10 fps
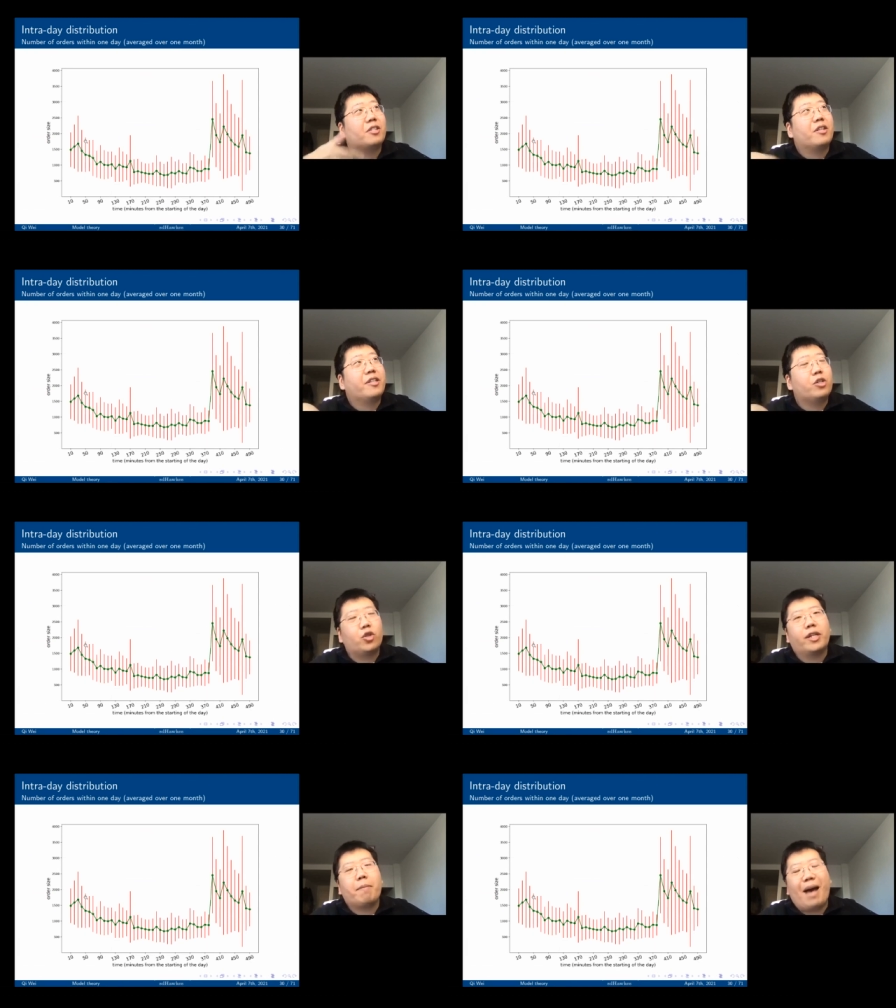
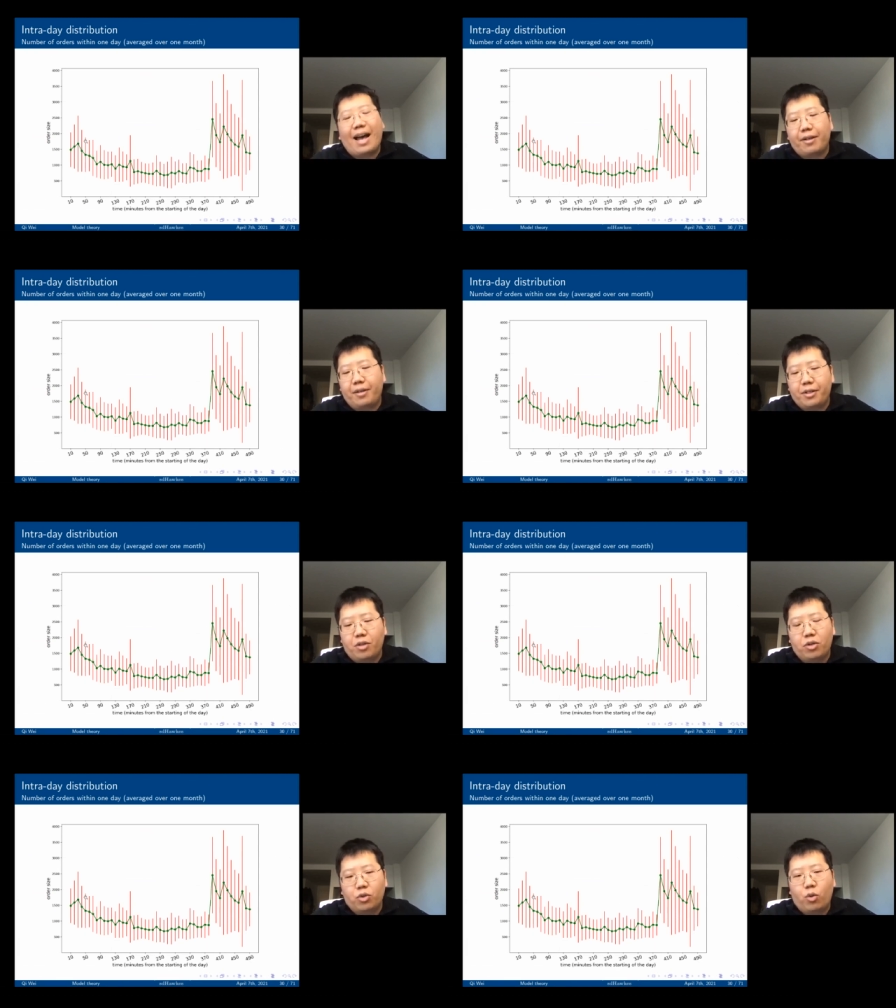intraday pattern is
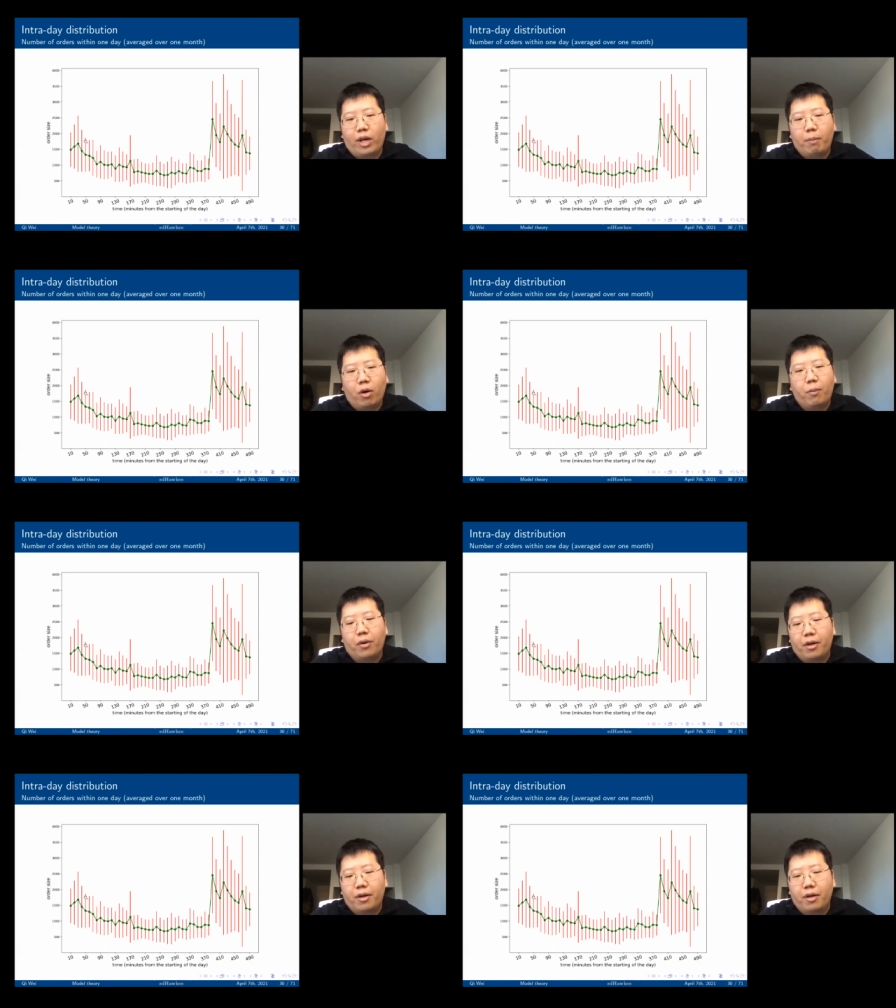also quite
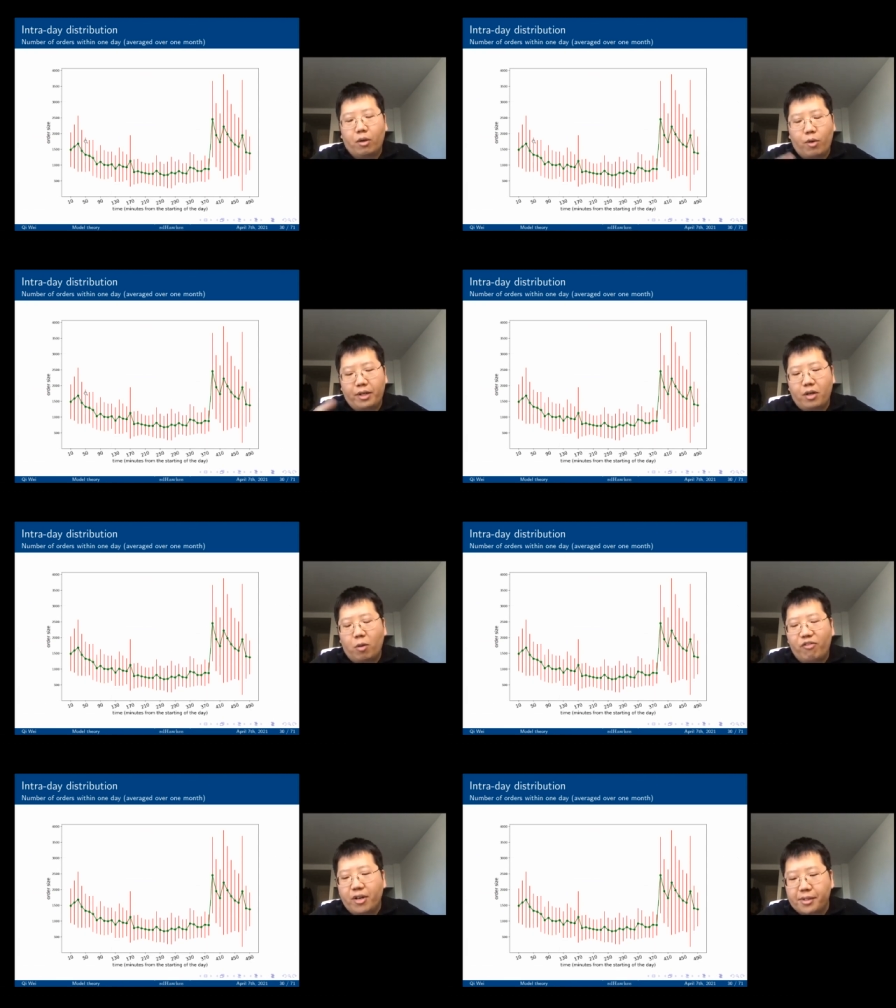popular, quite
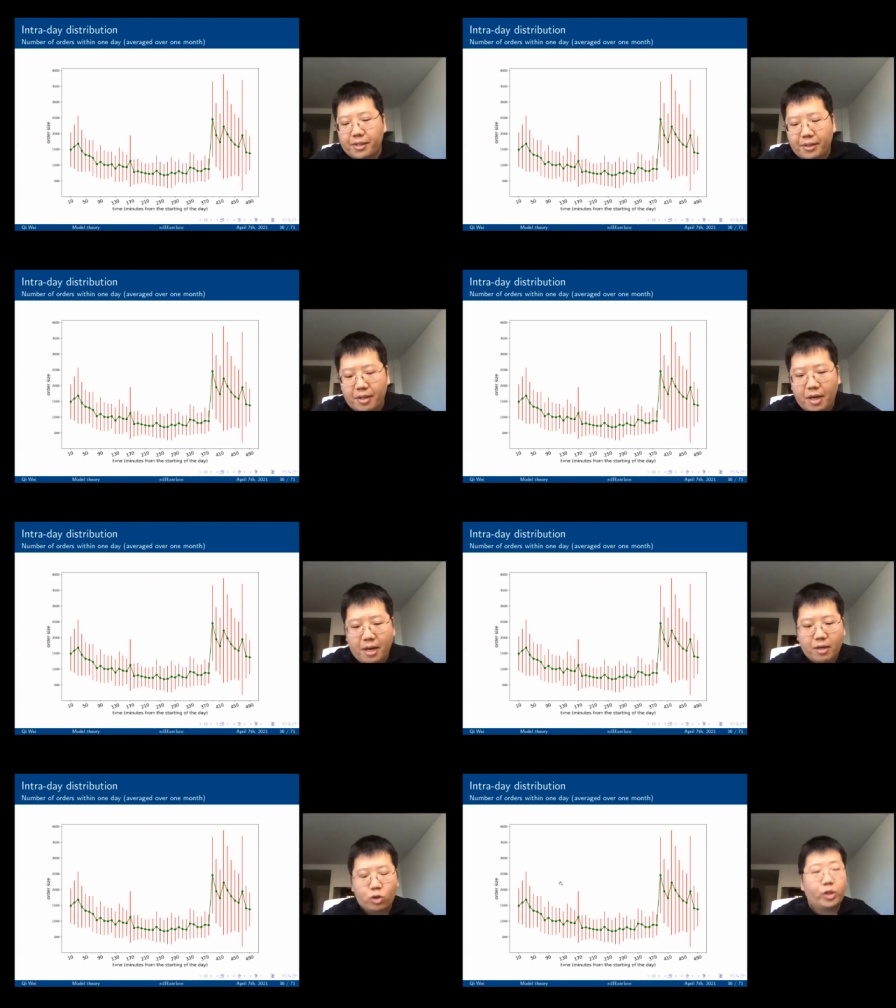obvious in the
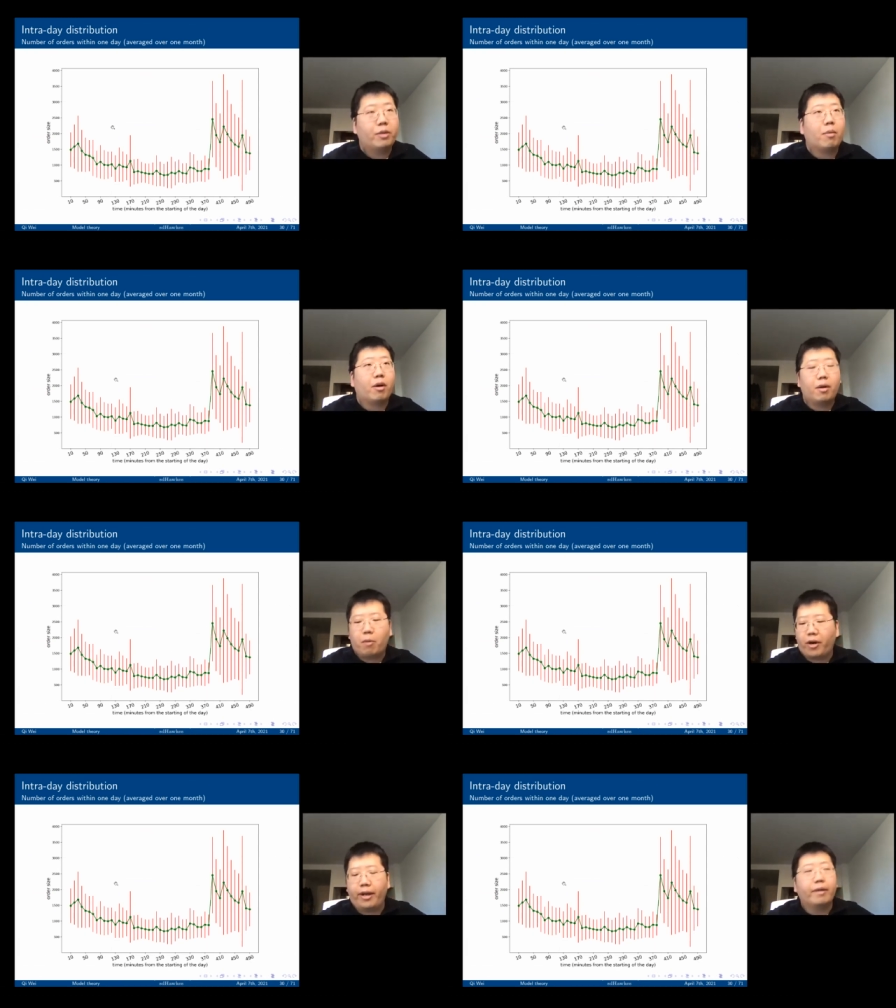trading
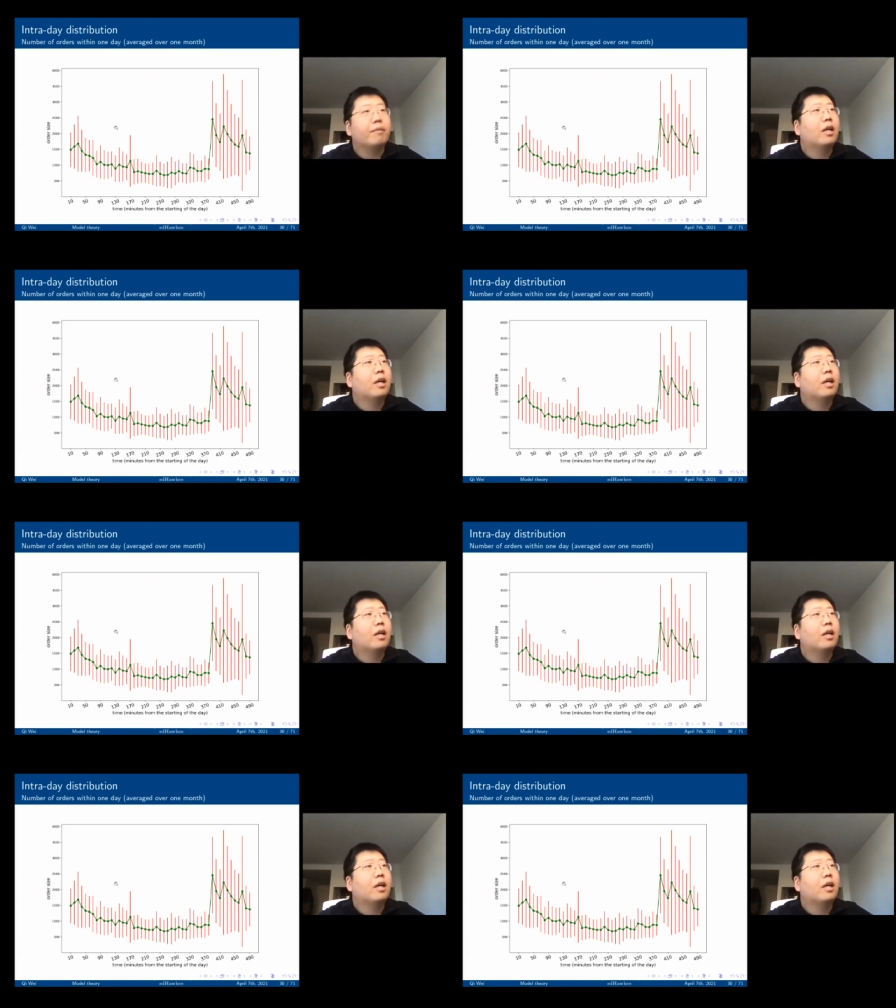market.